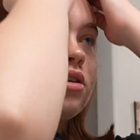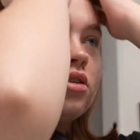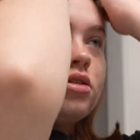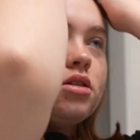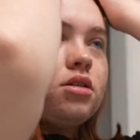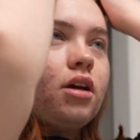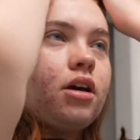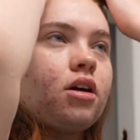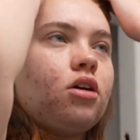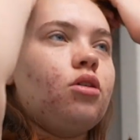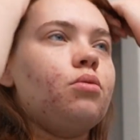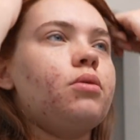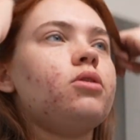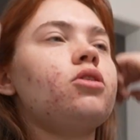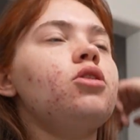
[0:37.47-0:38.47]
because she's like
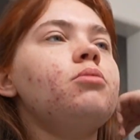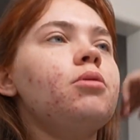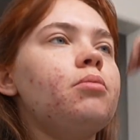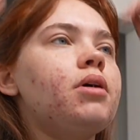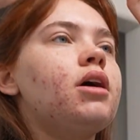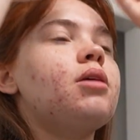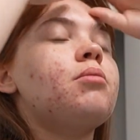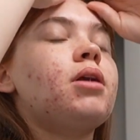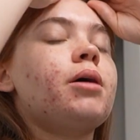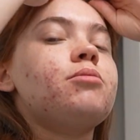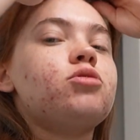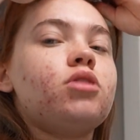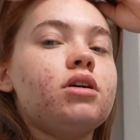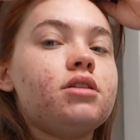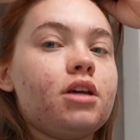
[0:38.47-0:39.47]
a real human being, but I'm
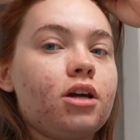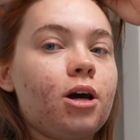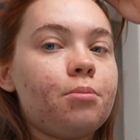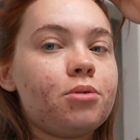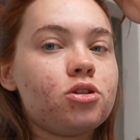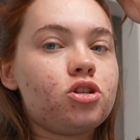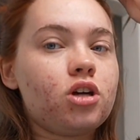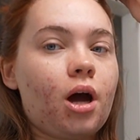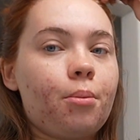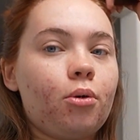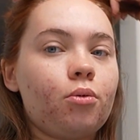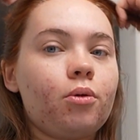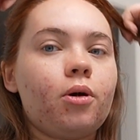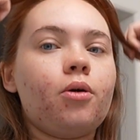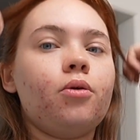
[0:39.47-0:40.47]
dressing up as
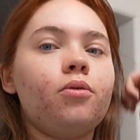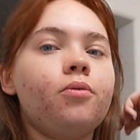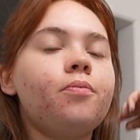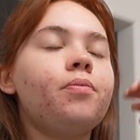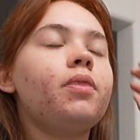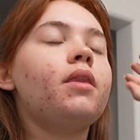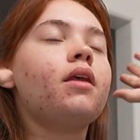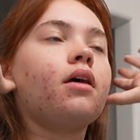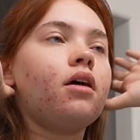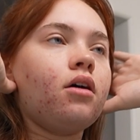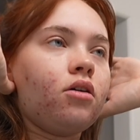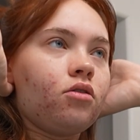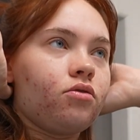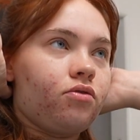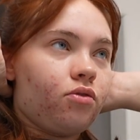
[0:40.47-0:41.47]
Chappell Roan
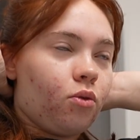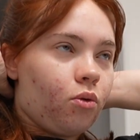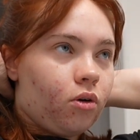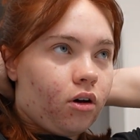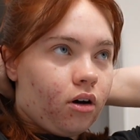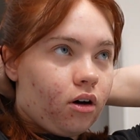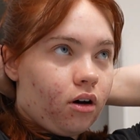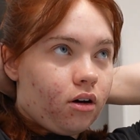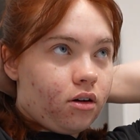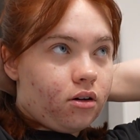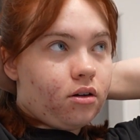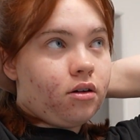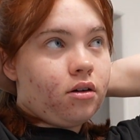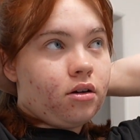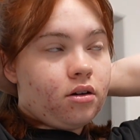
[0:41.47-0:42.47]
for
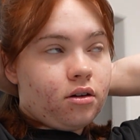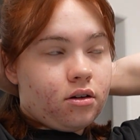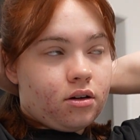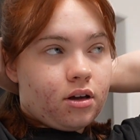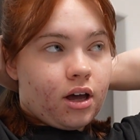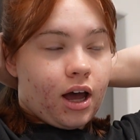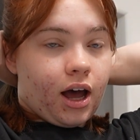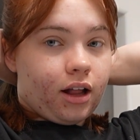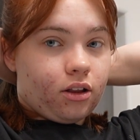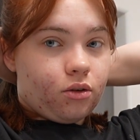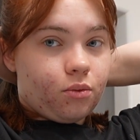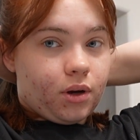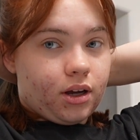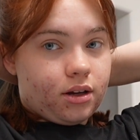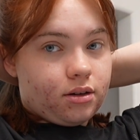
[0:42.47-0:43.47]

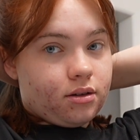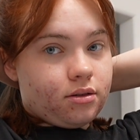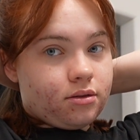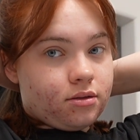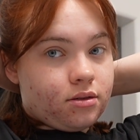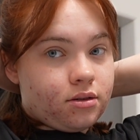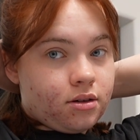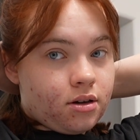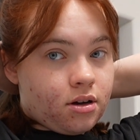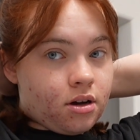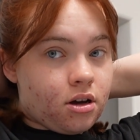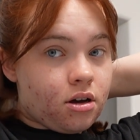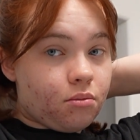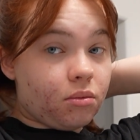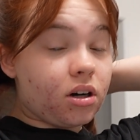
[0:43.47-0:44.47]
Halloween.
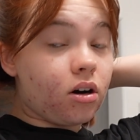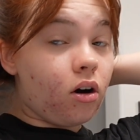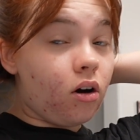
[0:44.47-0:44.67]
But